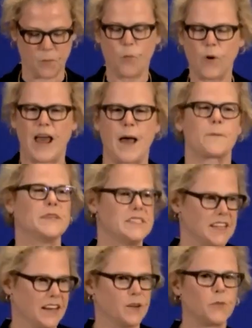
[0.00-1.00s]
Um, what
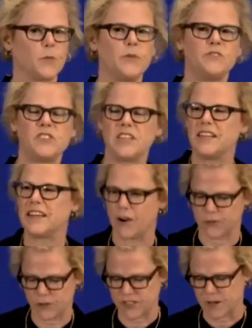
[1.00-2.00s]
happens in it? Well, we've seen
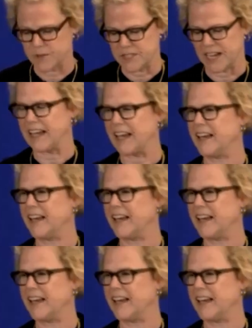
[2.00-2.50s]
now for some